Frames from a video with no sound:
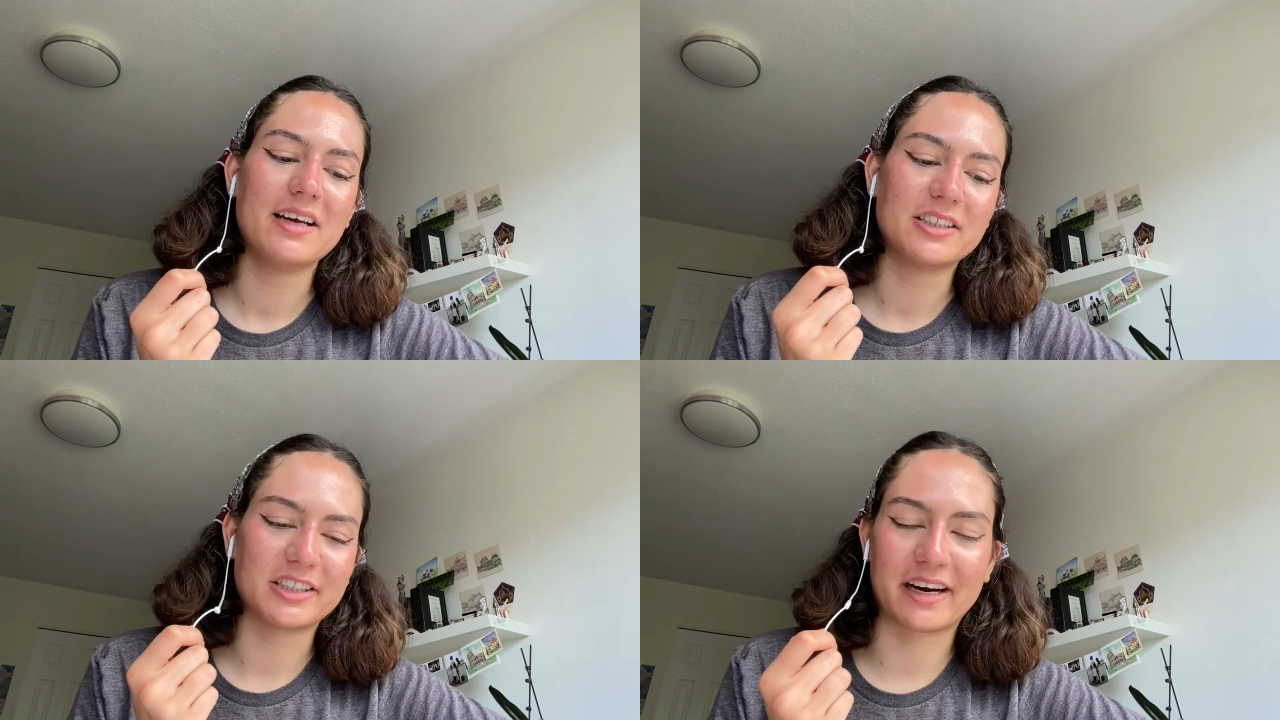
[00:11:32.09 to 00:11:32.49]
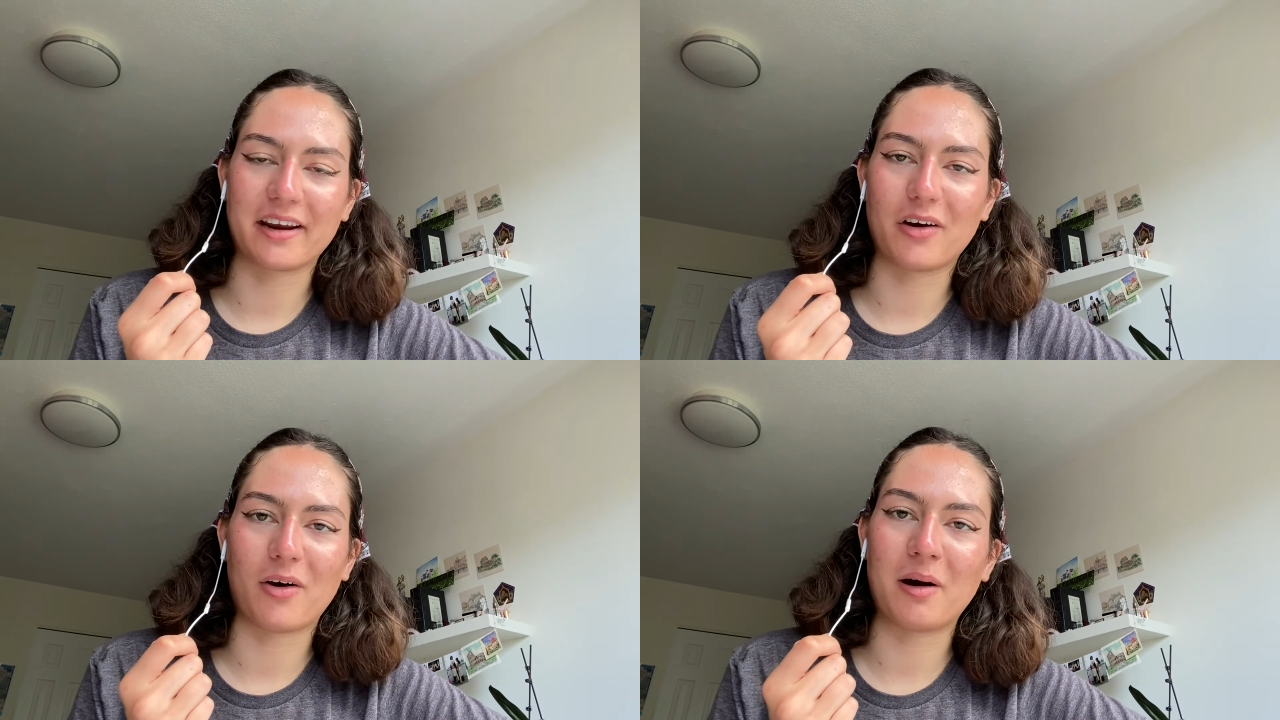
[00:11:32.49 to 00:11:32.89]

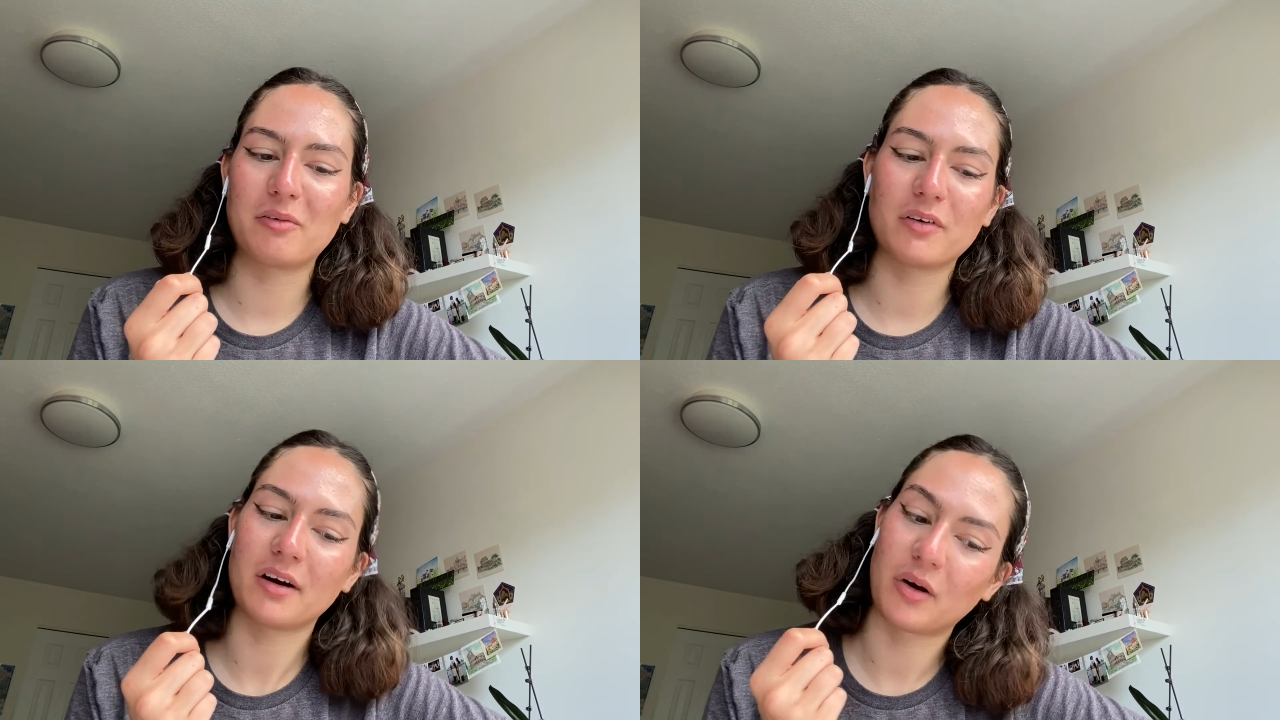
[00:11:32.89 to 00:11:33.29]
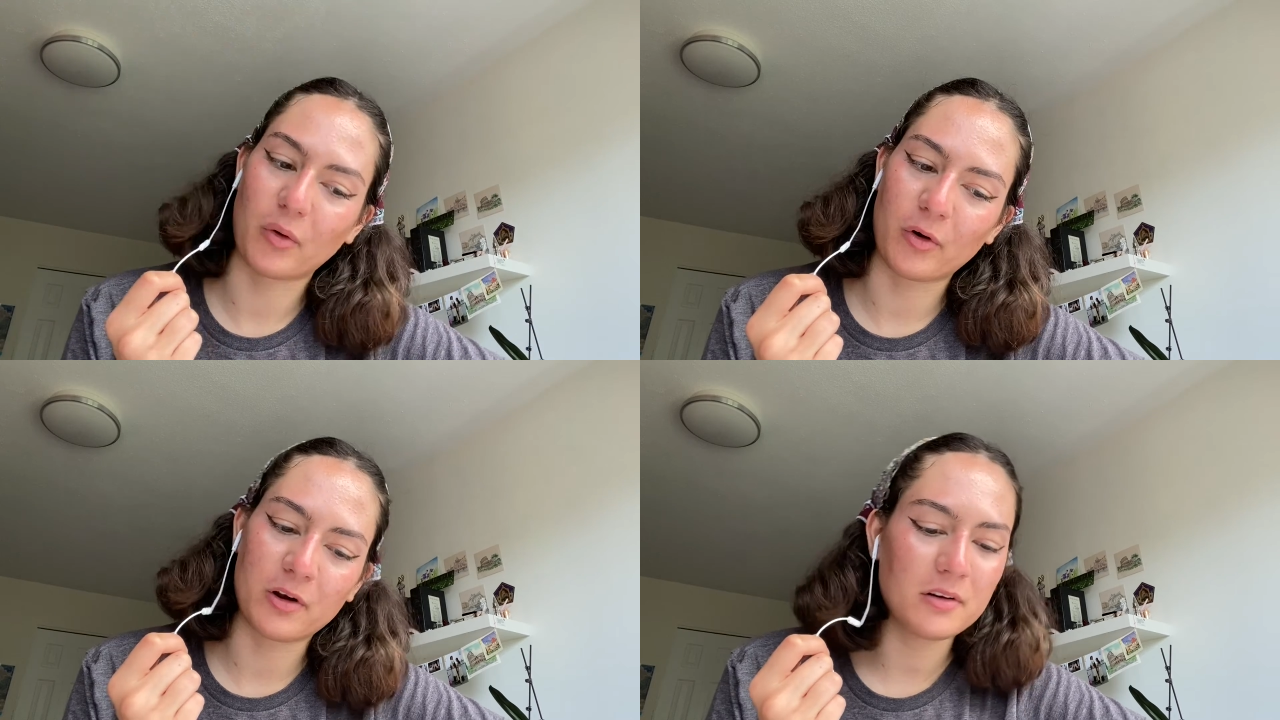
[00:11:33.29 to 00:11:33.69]
checking off a
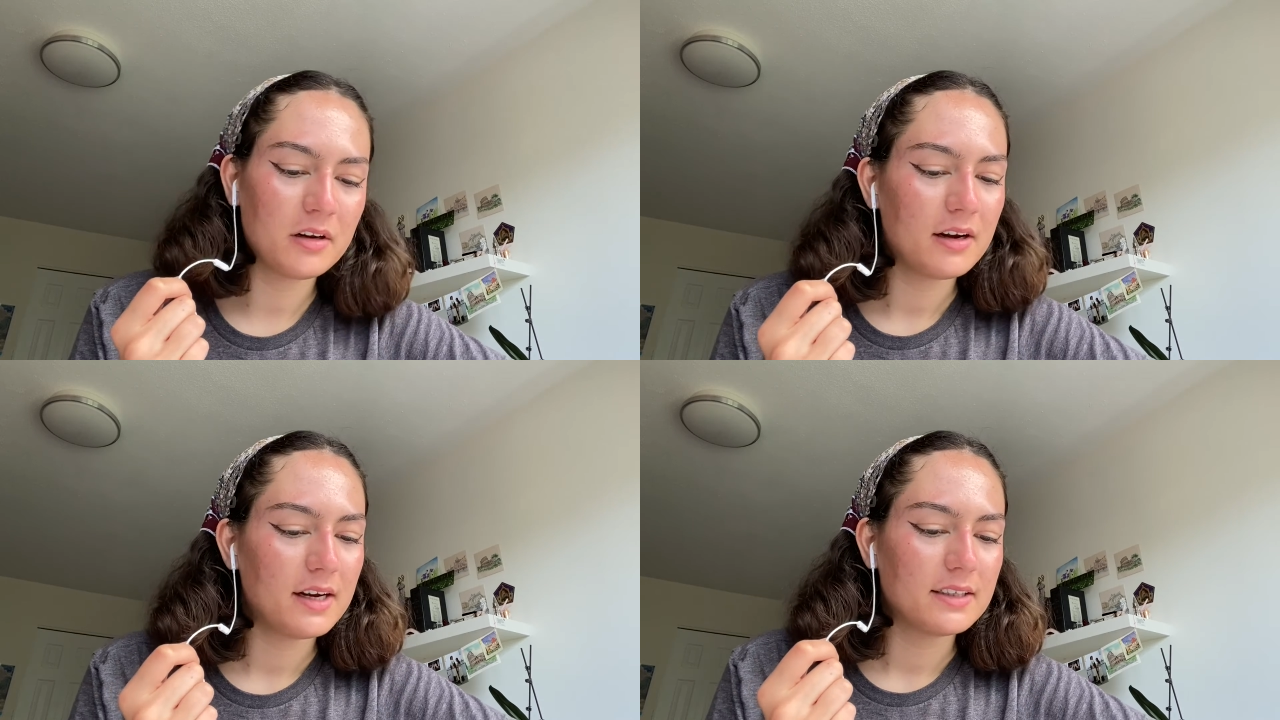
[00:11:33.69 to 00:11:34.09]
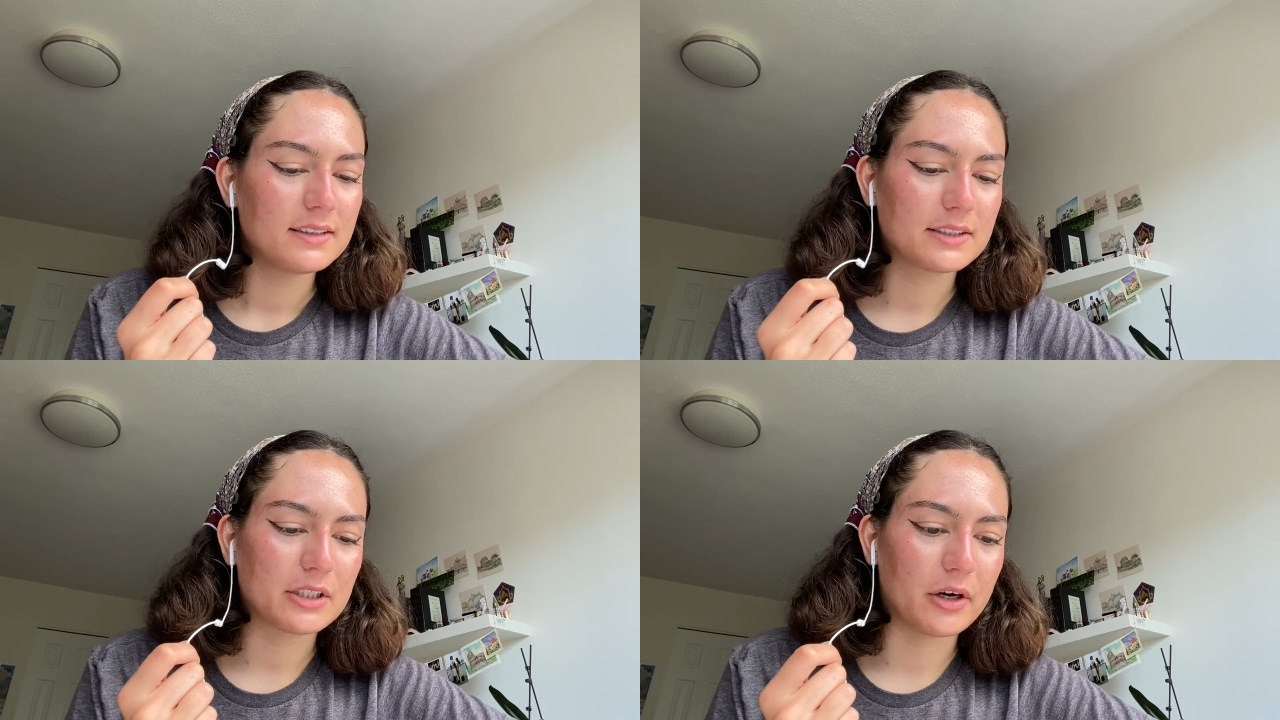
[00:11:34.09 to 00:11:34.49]
goal.
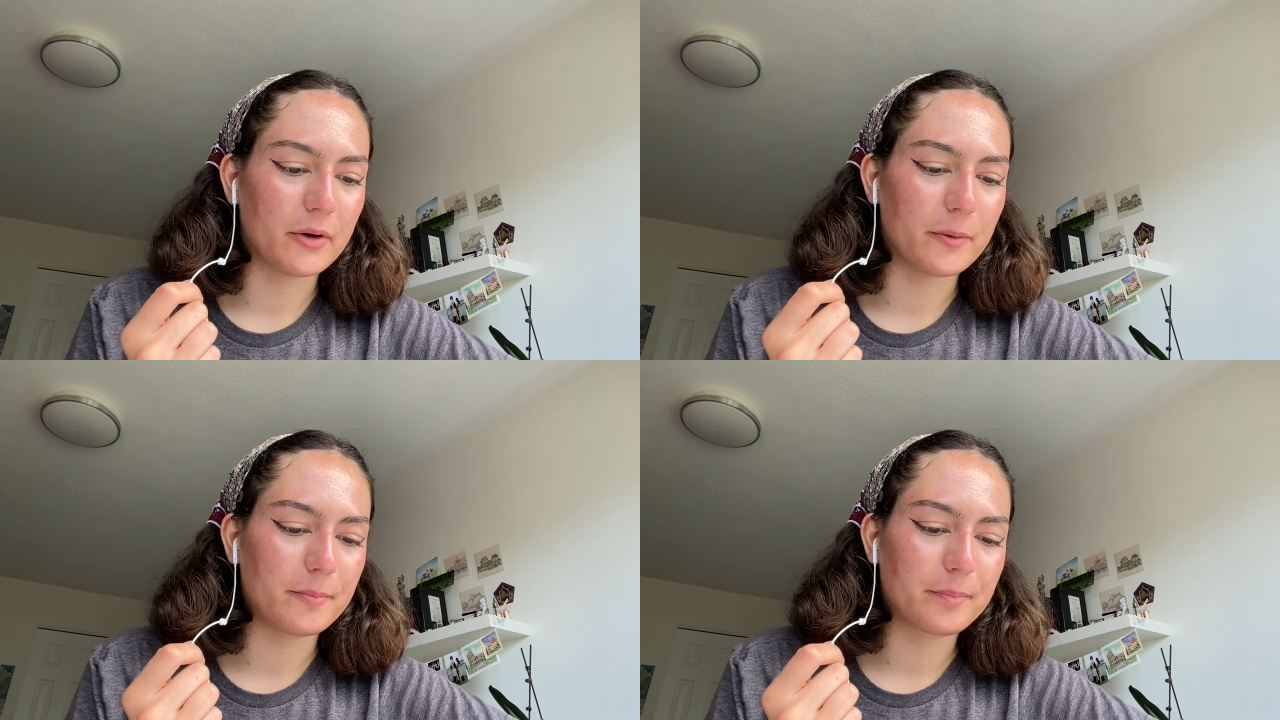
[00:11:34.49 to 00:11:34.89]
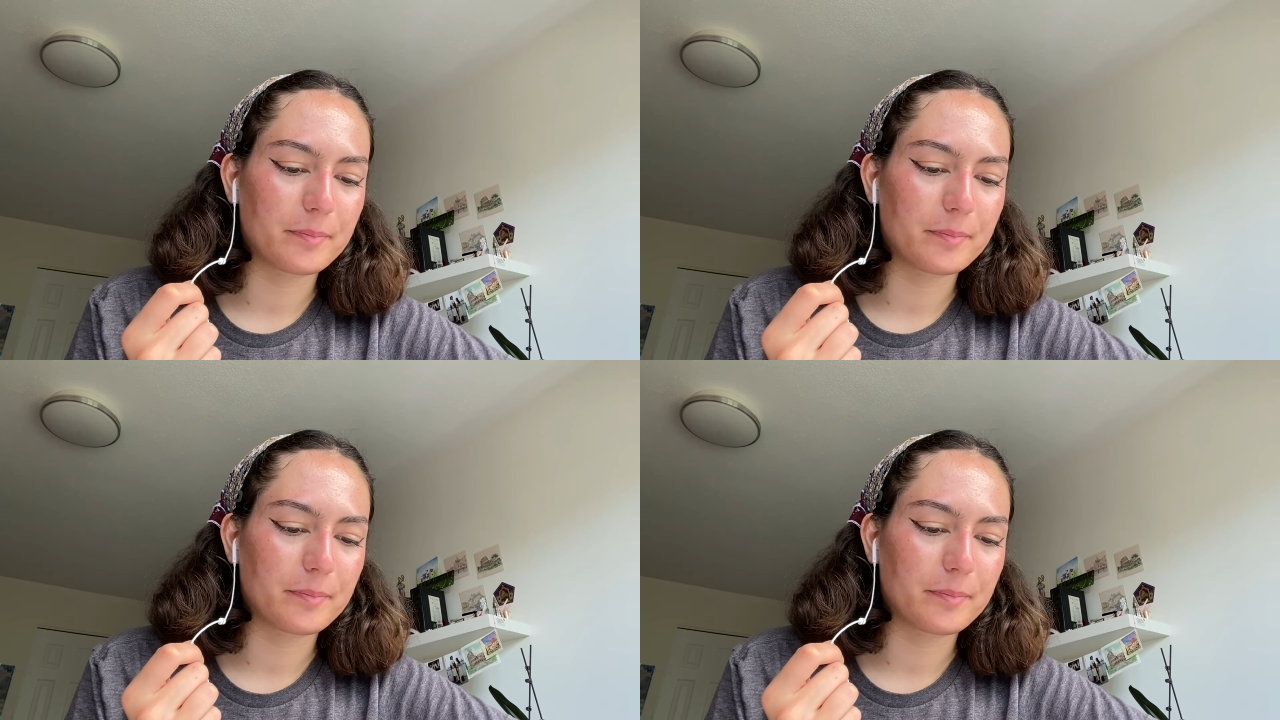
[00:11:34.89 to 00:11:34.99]
So